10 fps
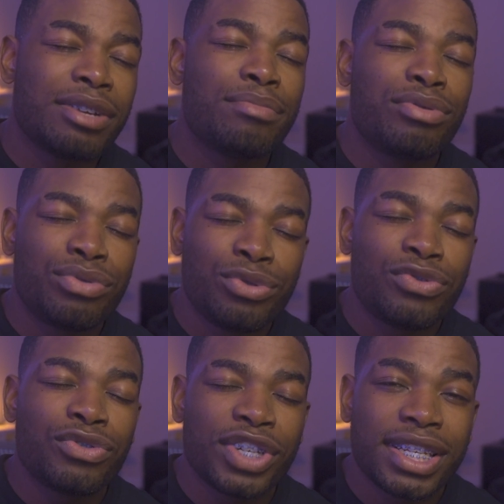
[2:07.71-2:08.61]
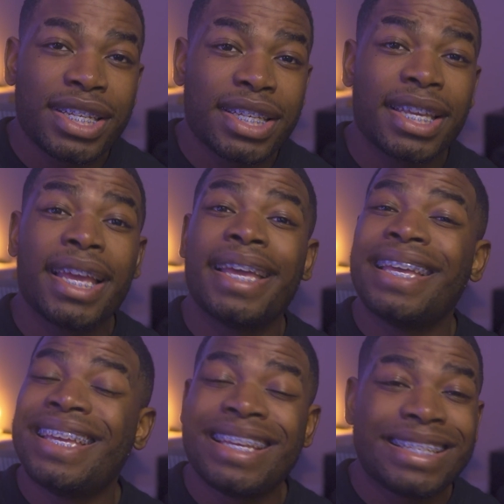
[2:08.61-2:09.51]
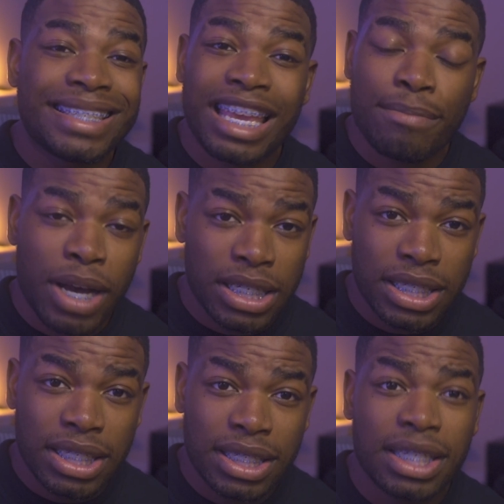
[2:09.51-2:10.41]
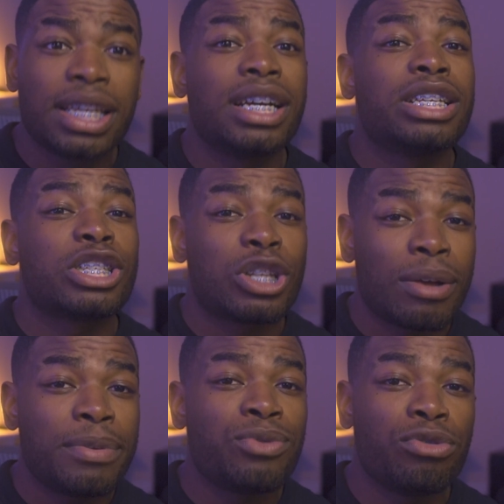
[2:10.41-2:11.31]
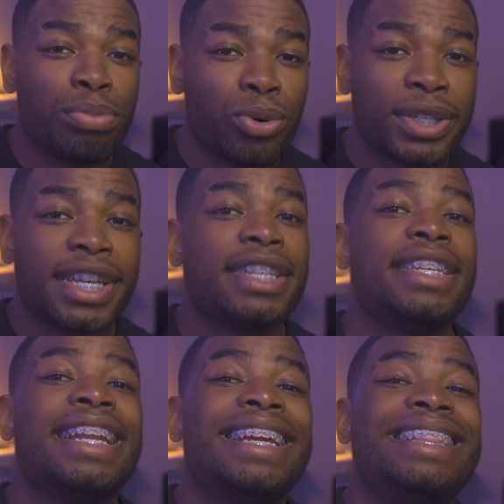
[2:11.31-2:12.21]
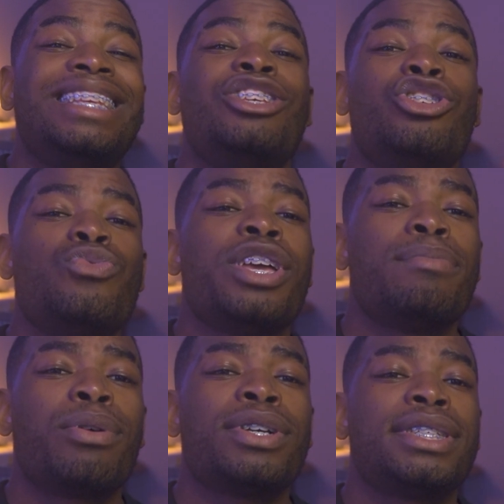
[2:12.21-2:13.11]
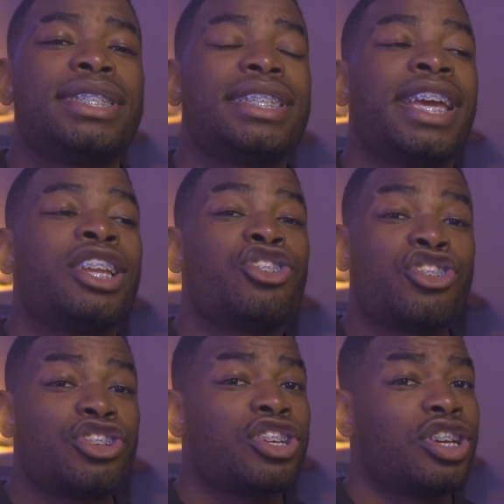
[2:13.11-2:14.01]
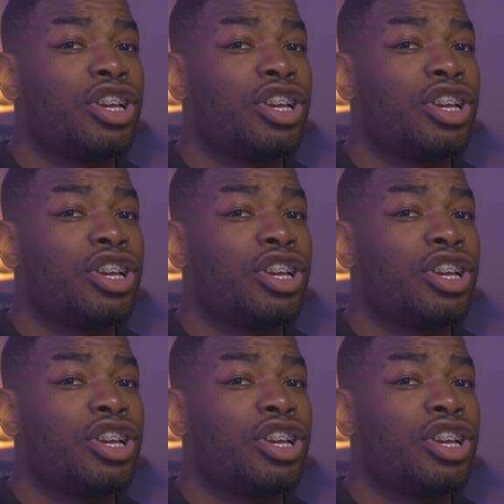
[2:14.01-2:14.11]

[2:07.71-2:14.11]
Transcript: Proofreading is a must. A sloppy report can delay the QA process and hurt